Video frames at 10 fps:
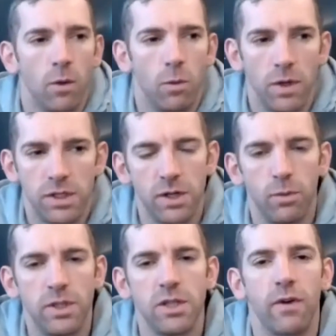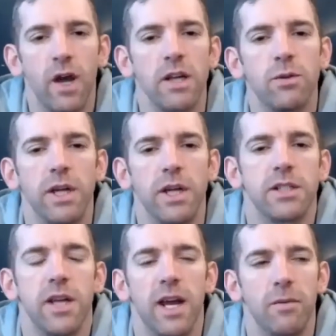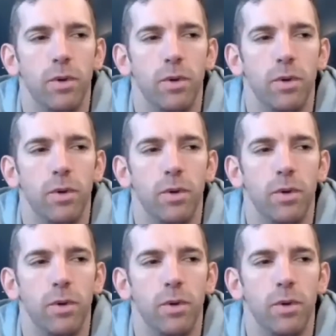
which is fine to an extent.